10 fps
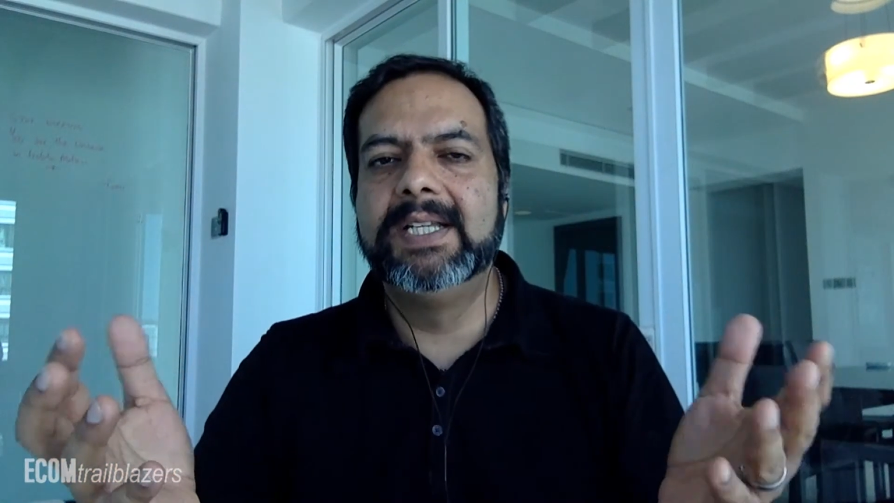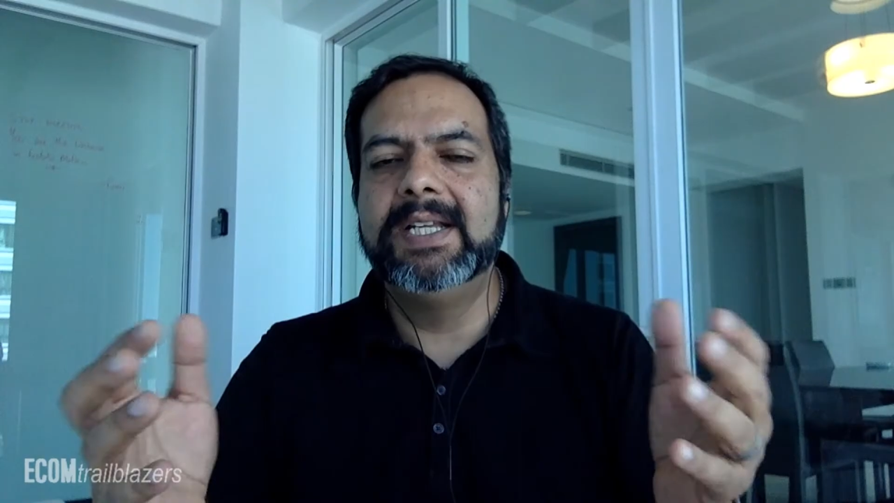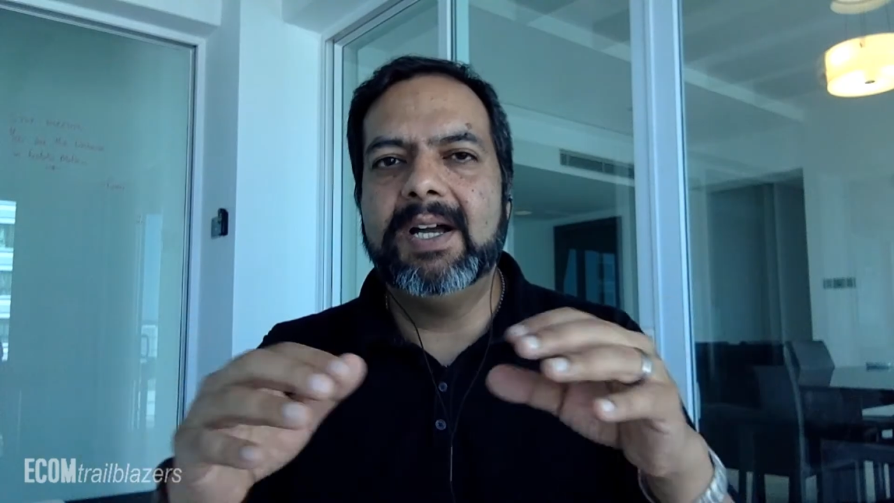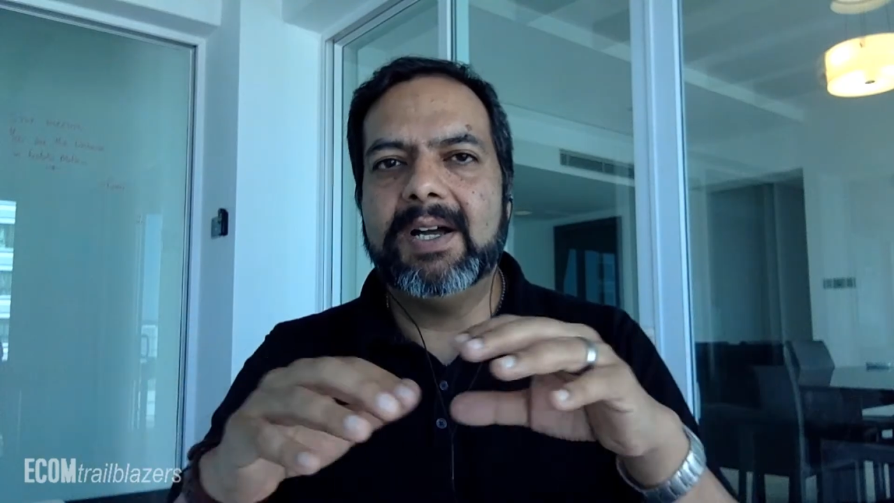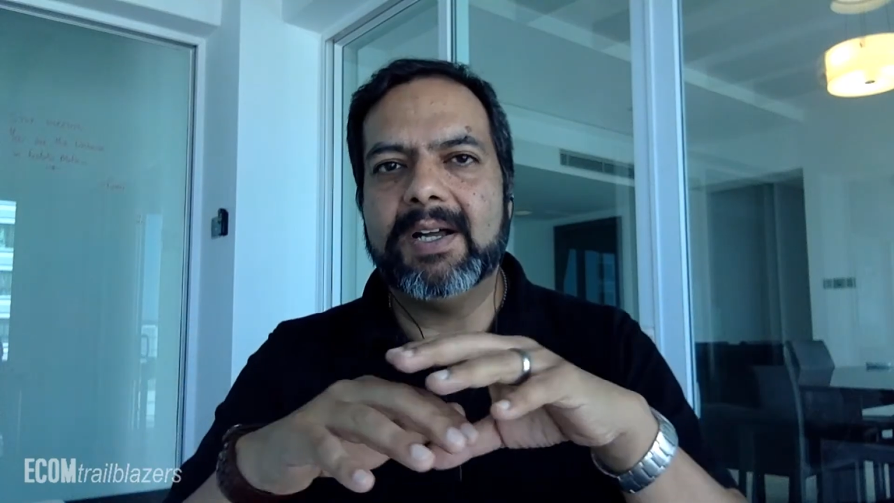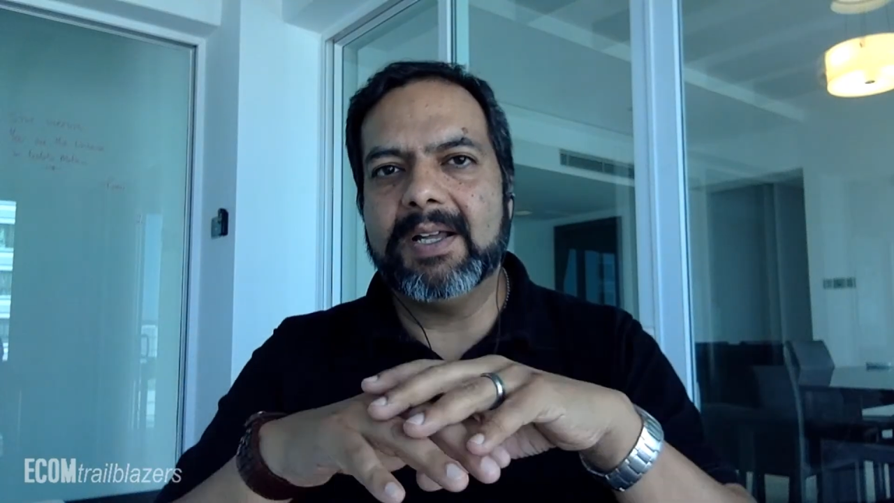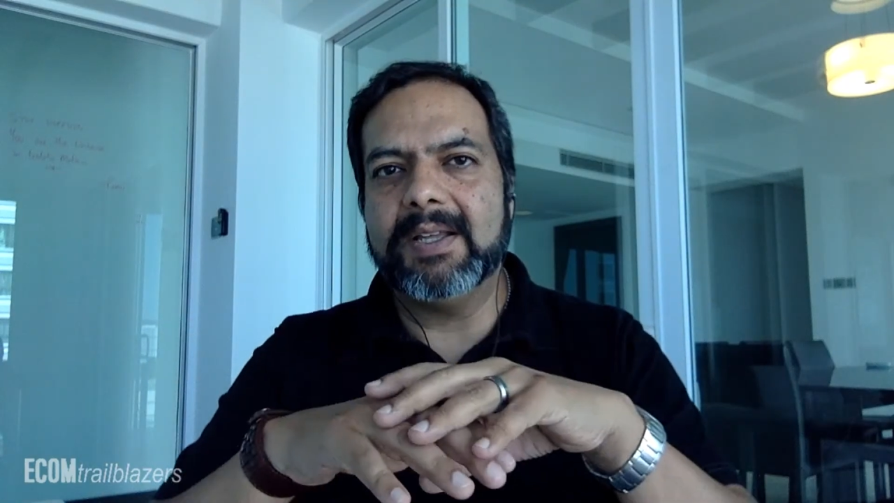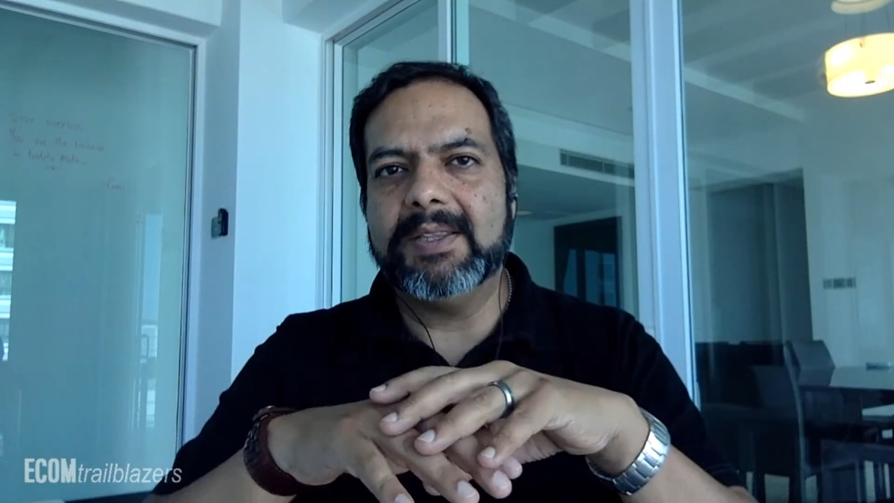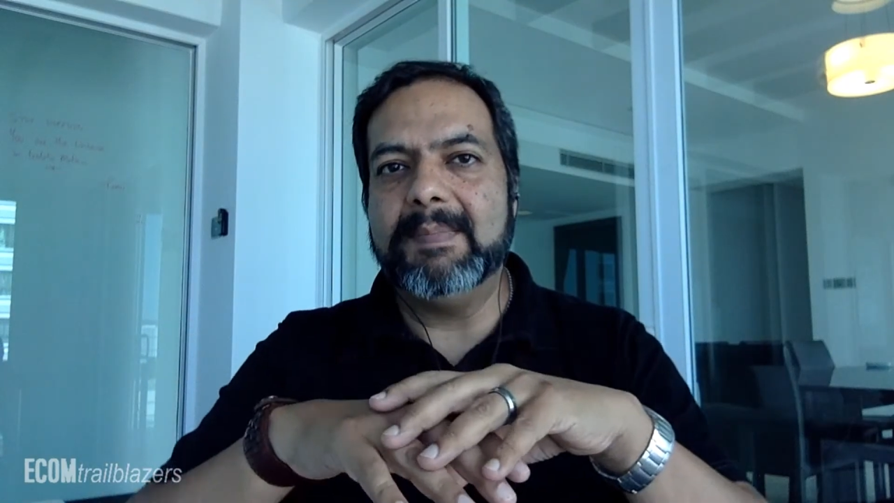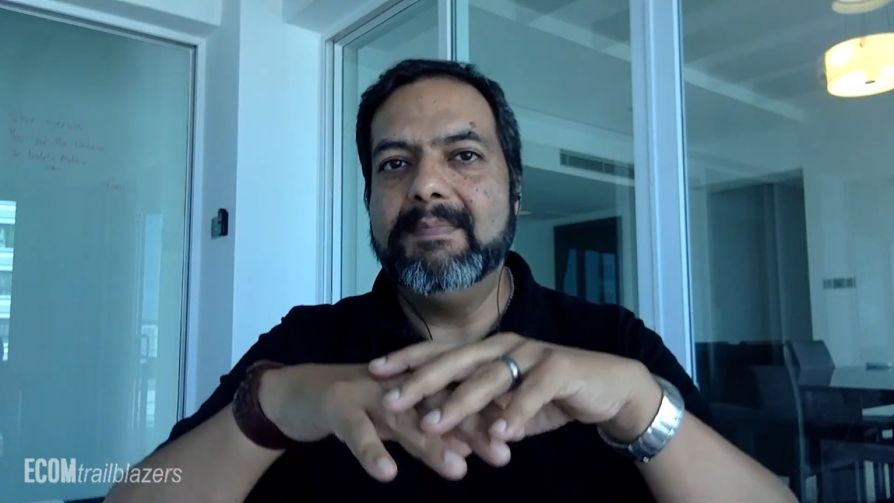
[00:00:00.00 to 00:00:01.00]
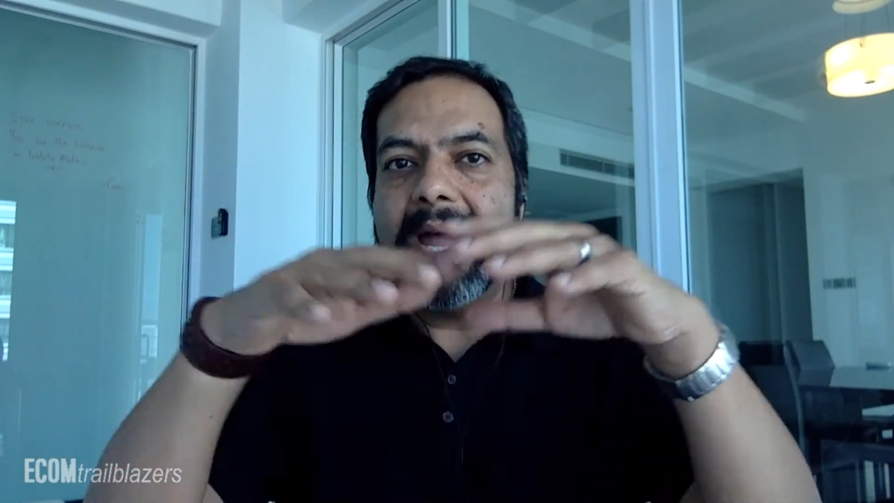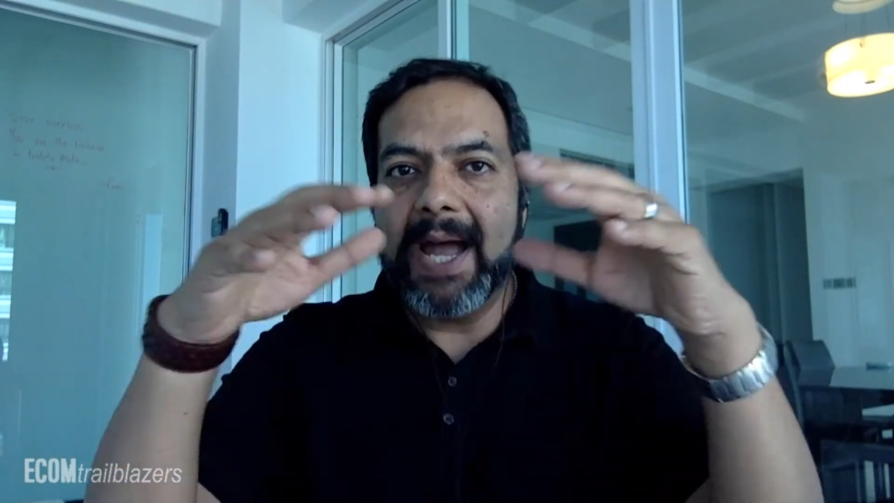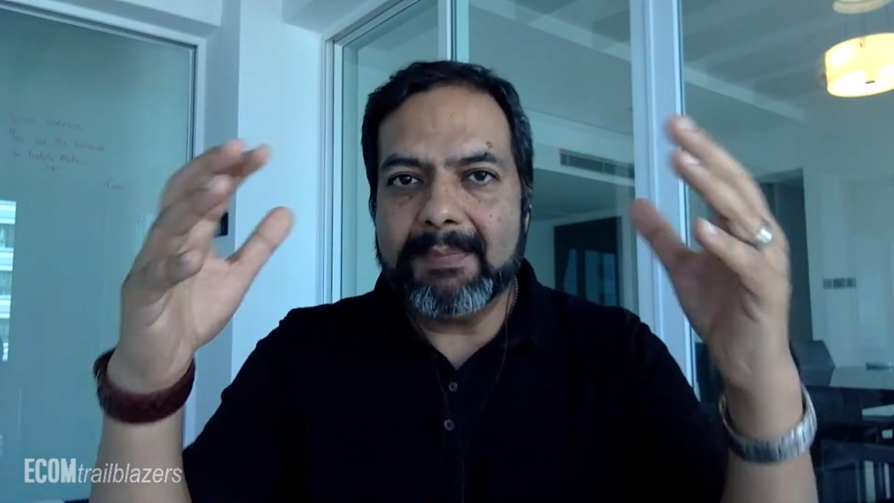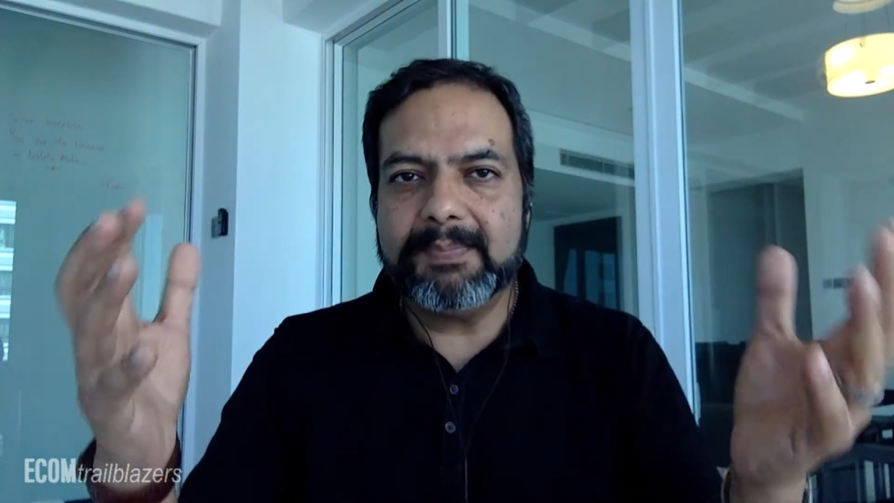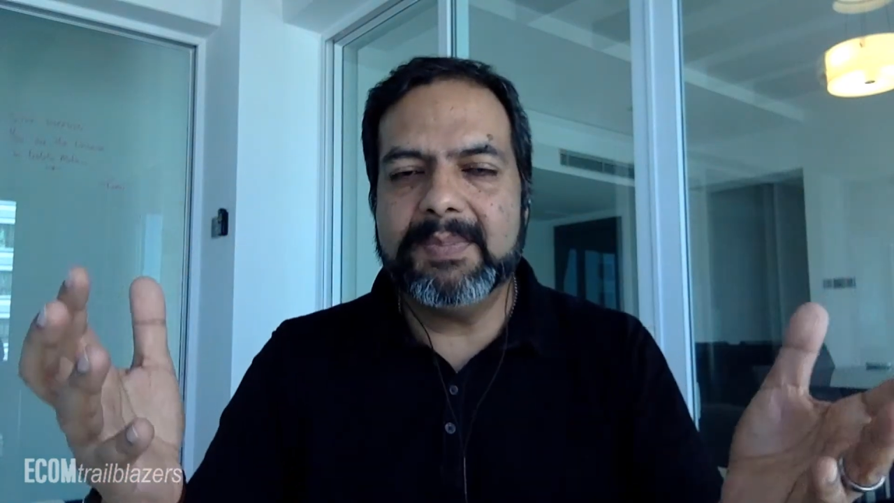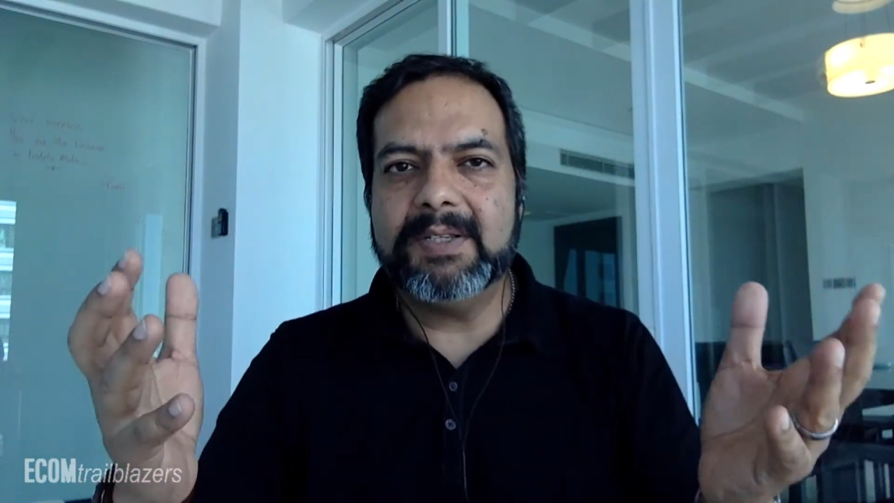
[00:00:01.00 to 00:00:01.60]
the map,